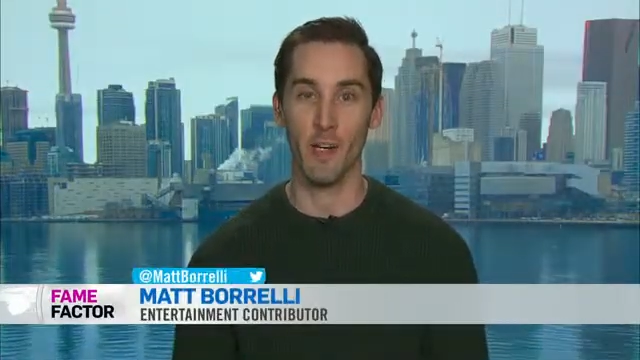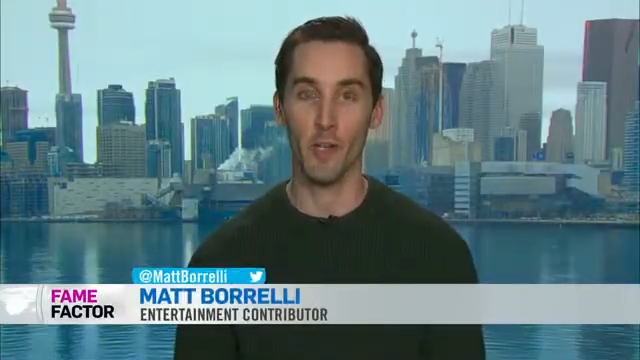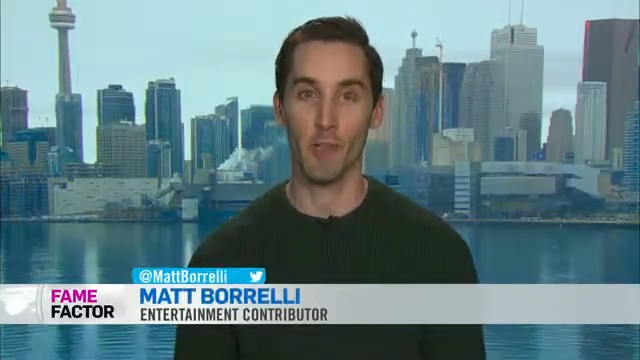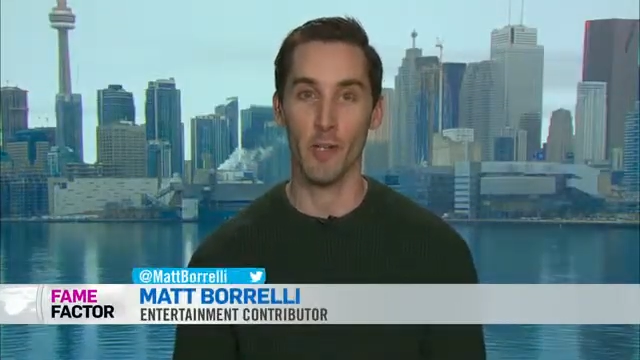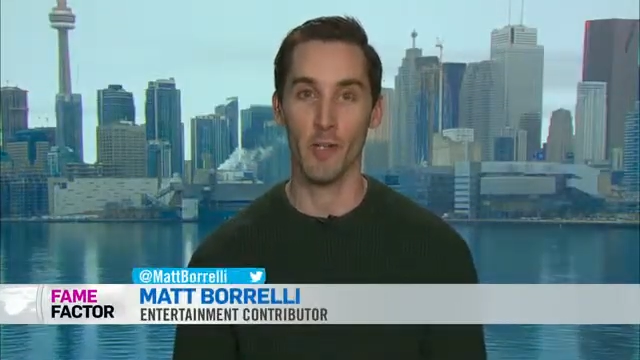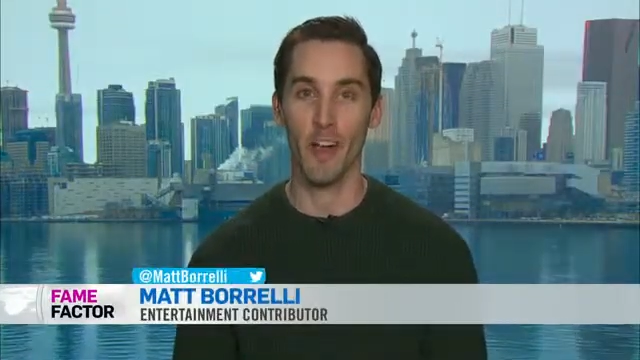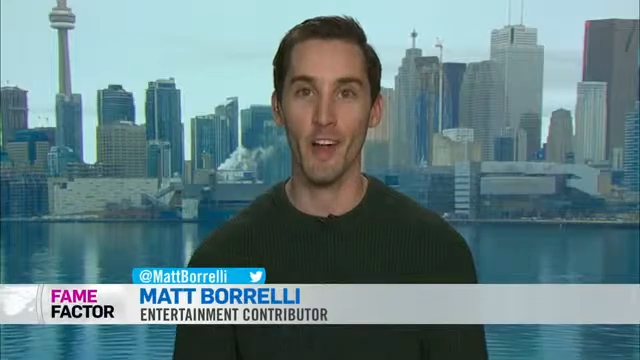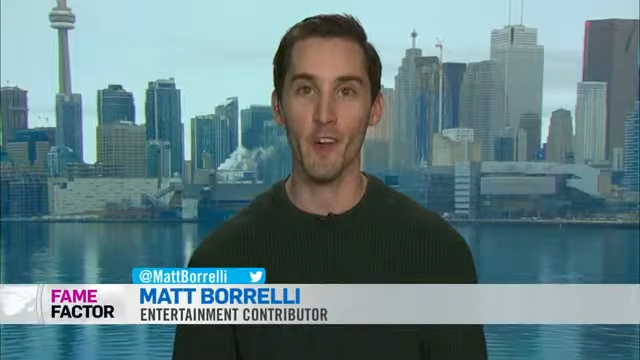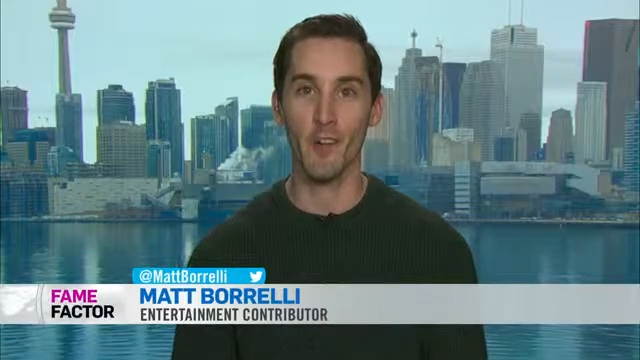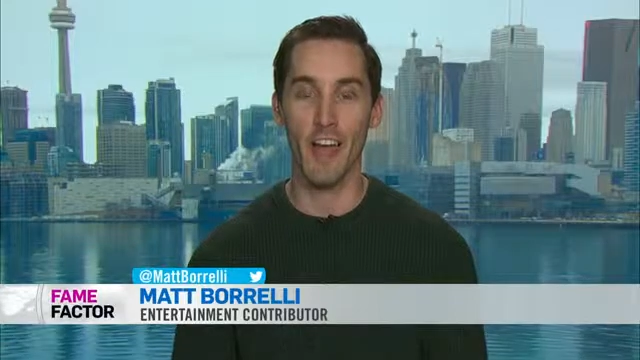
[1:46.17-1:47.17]
Her Pure
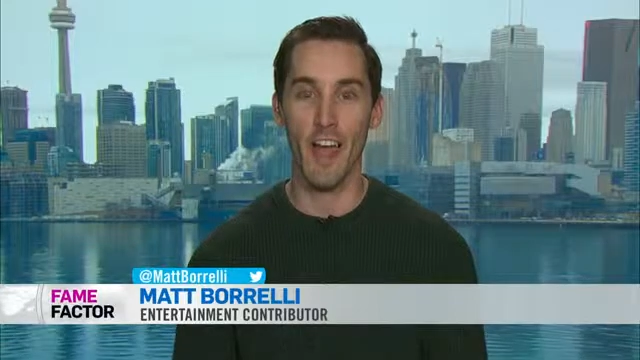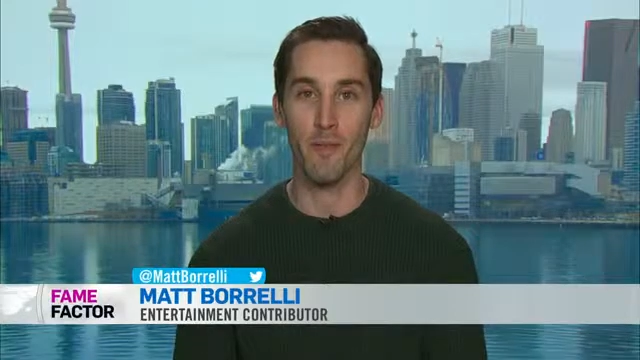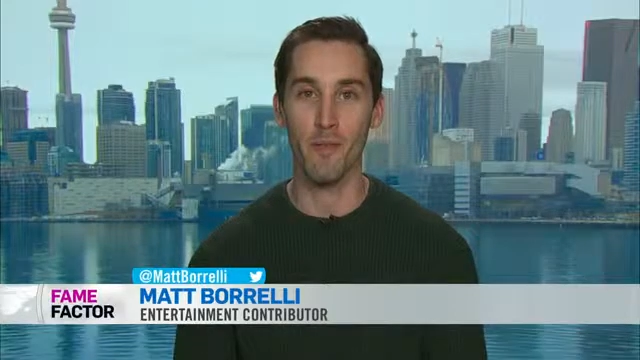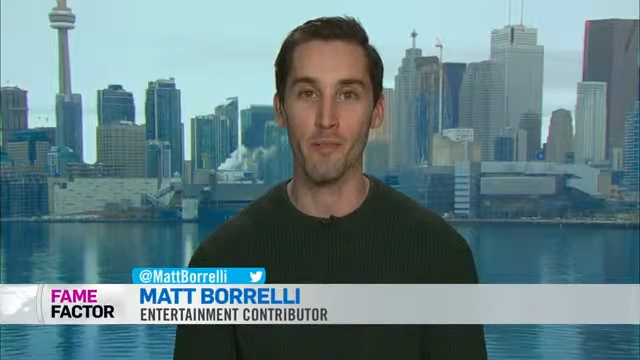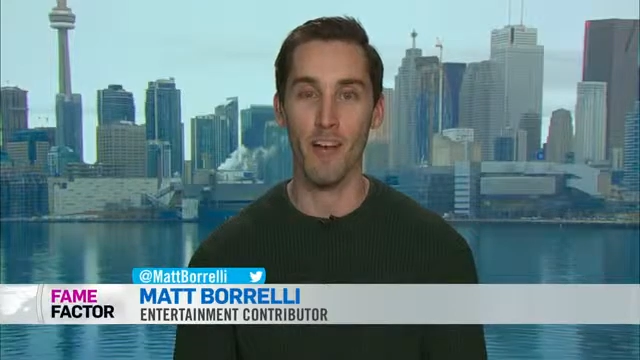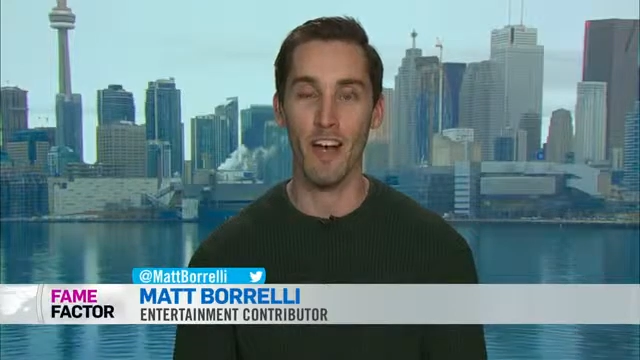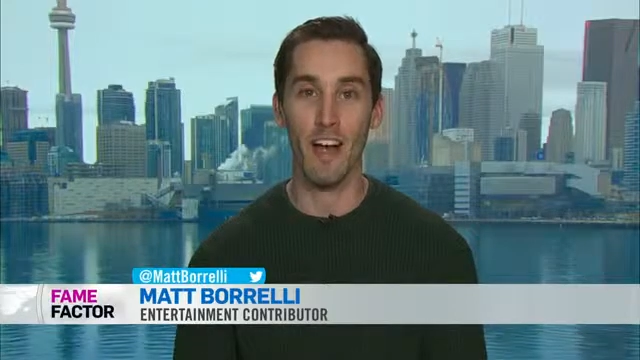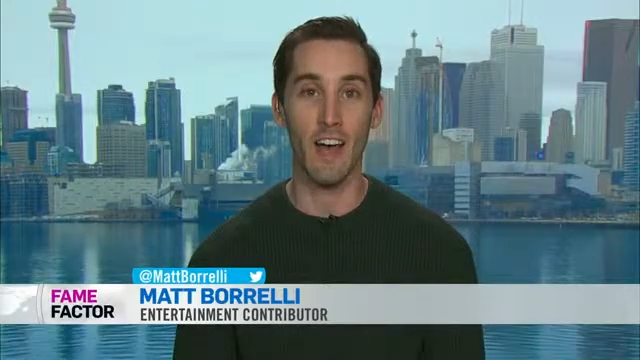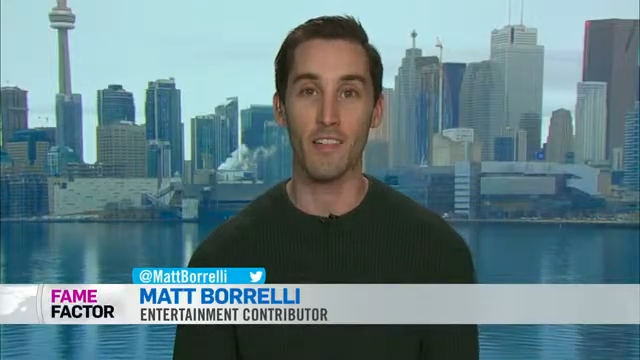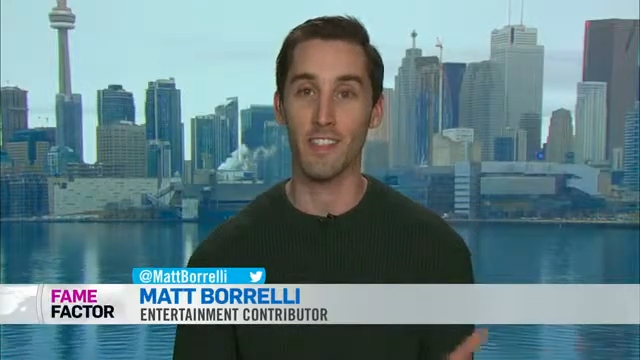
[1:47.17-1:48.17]
Heroine album,
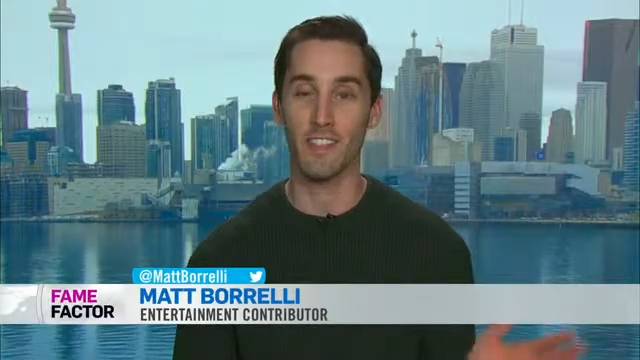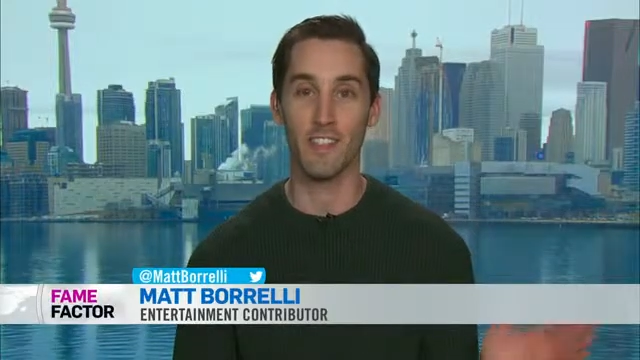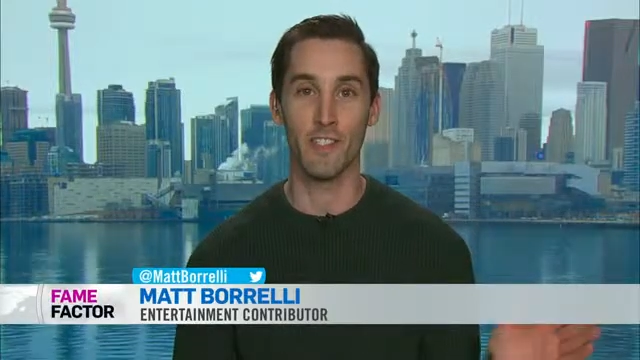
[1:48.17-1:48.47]
I've listened